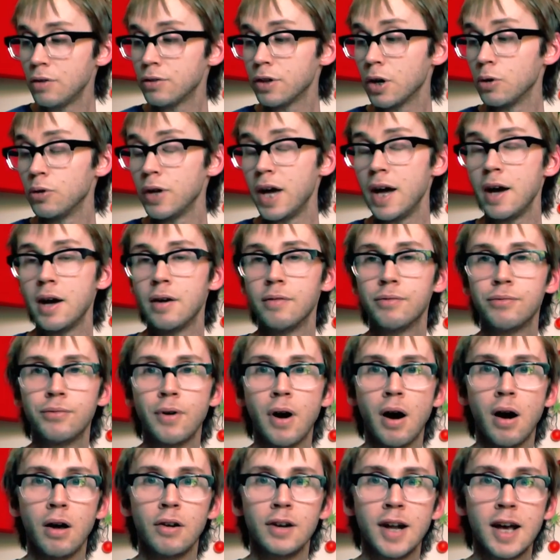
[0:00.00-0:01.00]
though they're
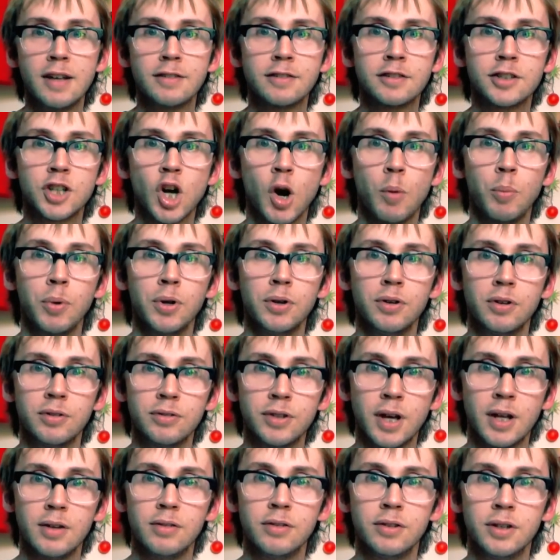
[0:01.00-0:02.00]
far less common
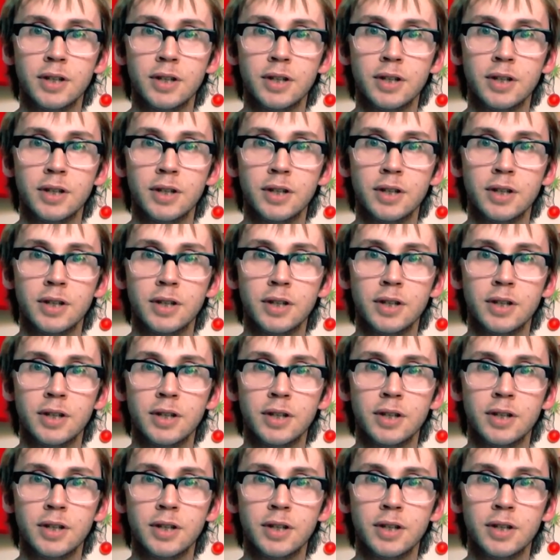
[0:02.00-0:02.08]
than